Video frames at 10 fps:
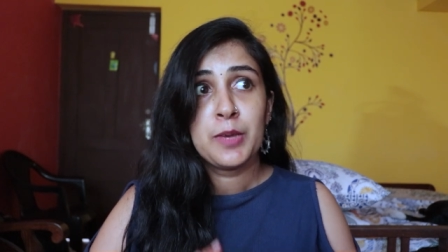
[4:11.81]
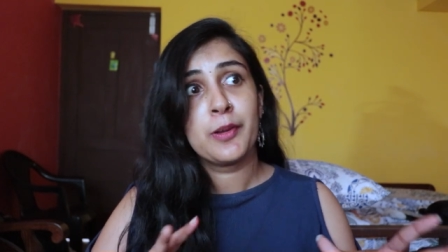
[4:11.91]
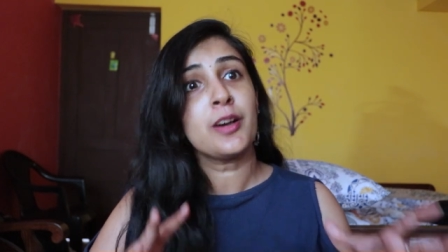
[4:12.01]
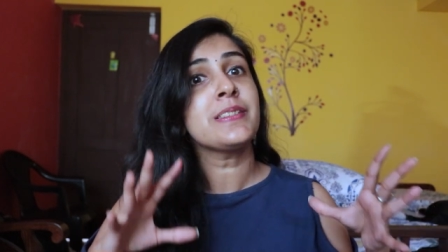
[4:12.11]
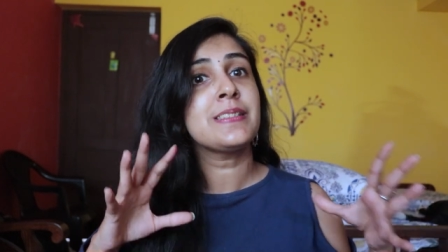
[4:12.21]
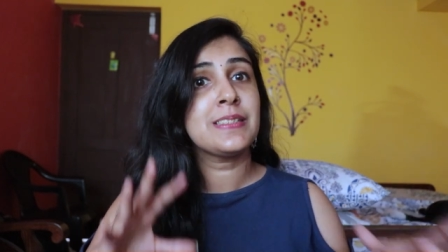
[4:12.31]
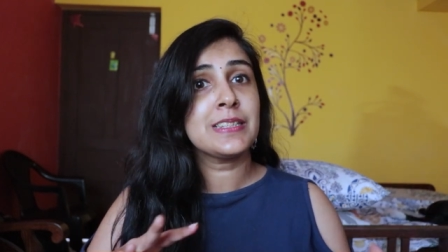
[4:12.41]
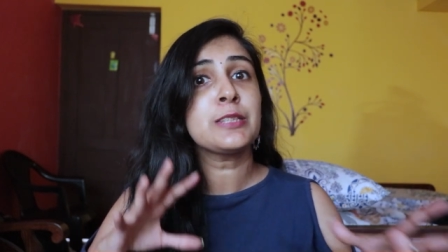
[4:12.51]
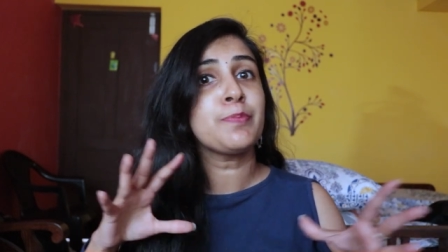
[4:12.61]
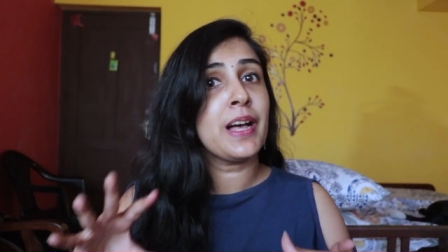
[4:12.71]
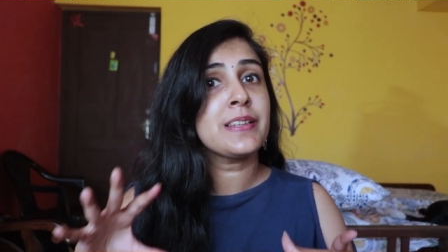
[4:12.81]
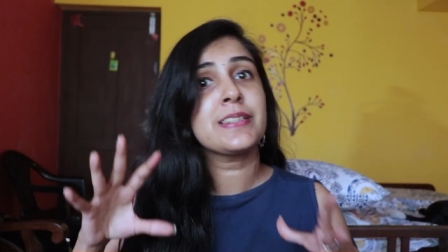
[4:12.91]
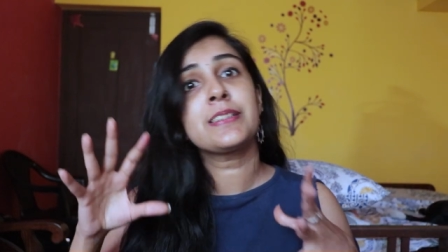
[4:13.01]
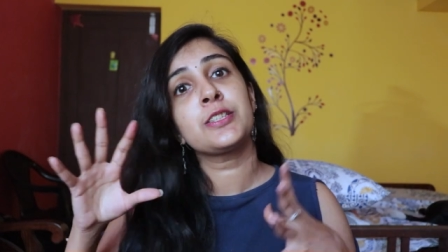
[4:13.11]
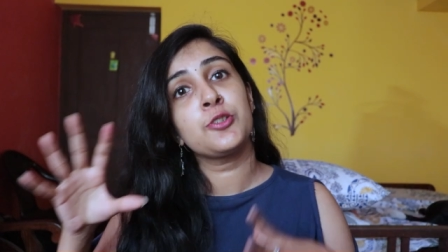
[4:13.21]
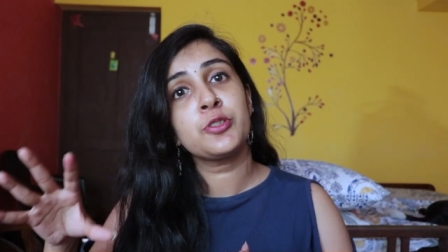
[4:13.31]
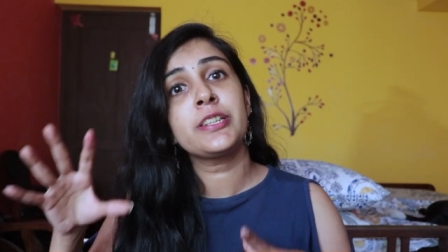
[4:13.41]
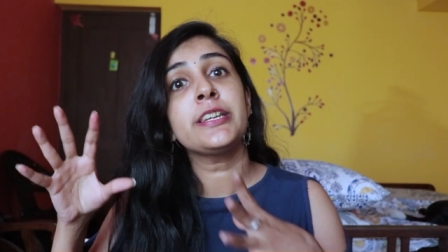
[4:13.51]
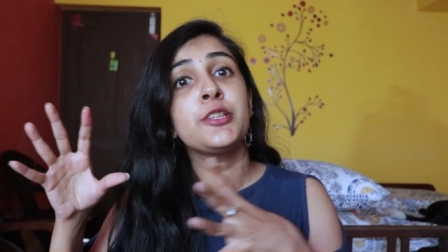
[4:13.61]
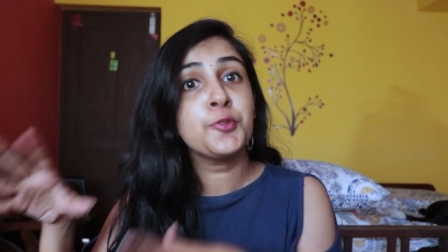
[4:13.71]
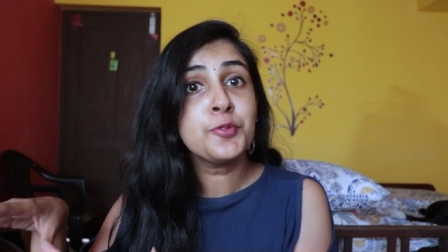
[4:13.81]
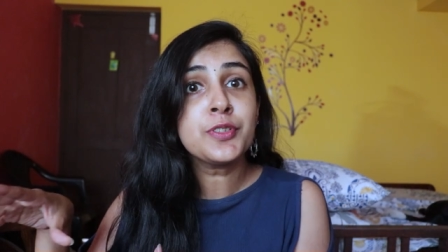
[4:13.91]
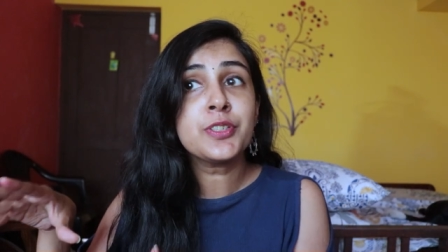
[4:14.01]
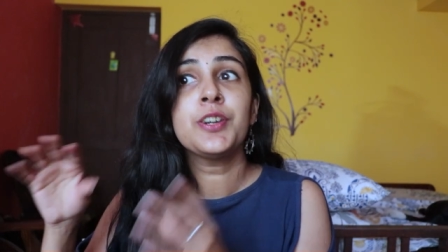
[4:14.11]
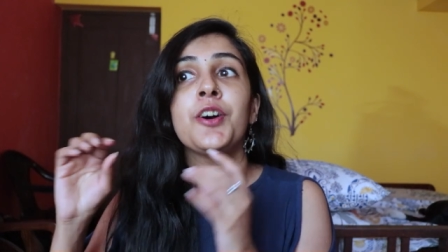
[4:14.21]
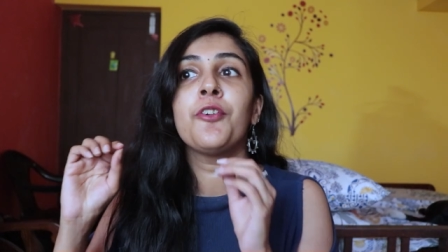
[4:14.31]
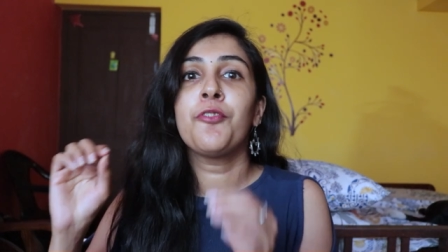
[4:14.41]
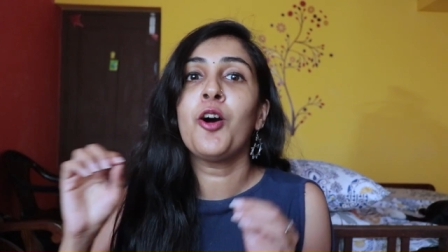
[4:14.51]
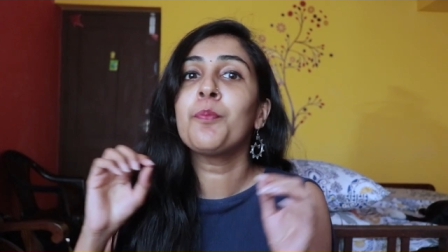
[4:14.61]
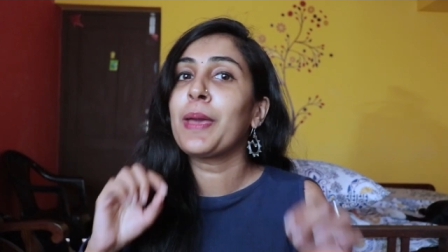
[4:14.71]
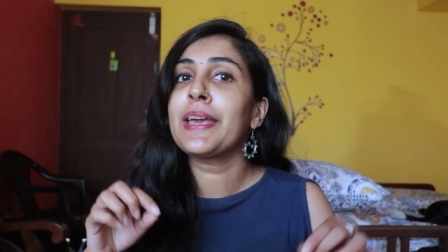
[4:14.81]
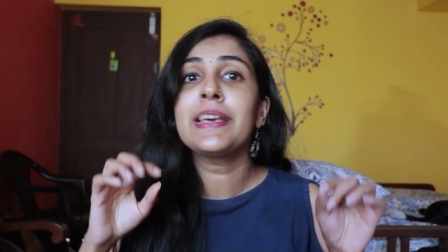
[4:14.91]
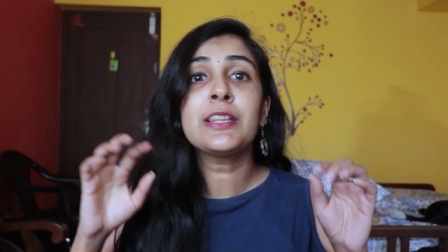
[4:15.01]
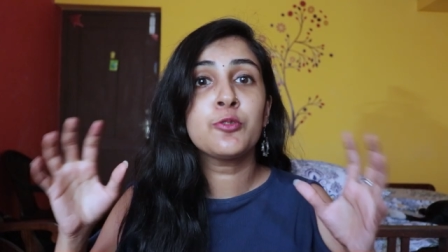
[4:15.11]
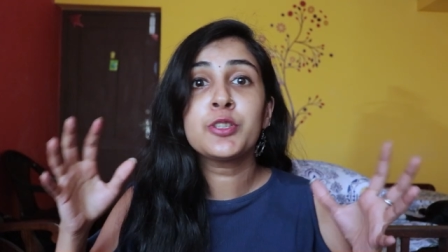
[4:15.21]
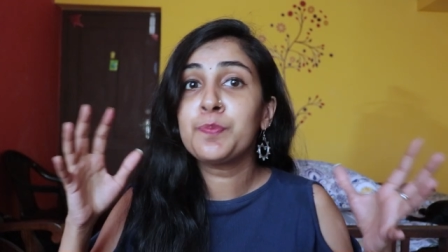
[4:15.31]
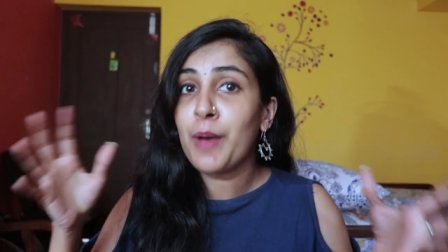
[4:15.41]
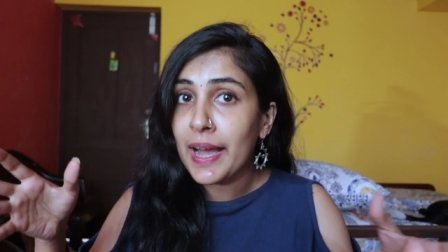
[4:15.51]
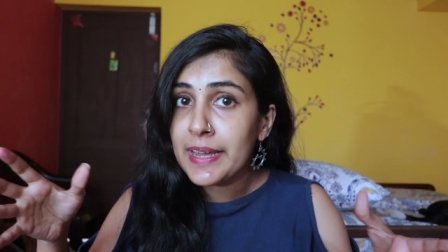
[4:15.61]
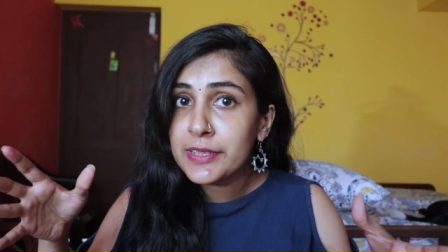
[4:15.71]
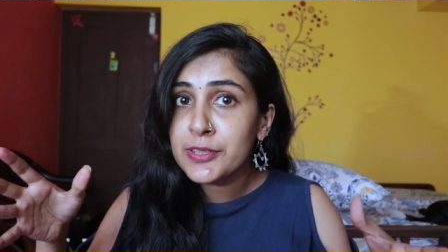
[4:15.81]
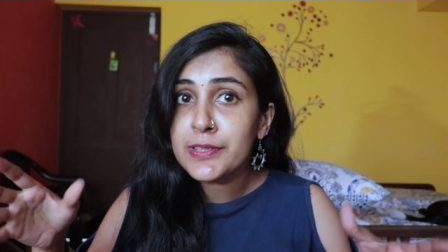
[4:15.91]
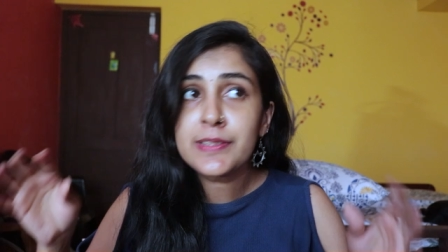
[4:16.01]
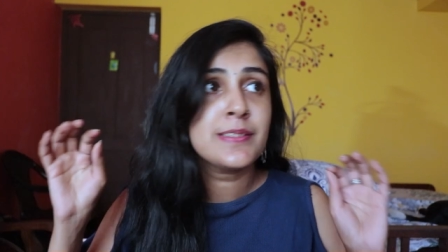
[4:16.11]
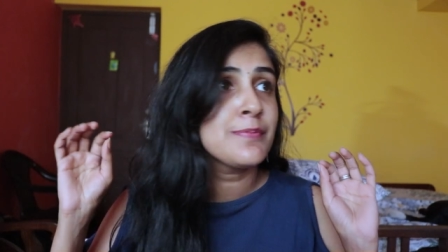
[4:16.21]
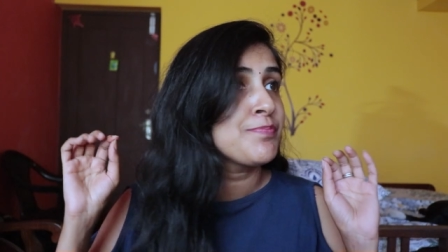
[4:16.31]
because this plastic is usually used for making those packages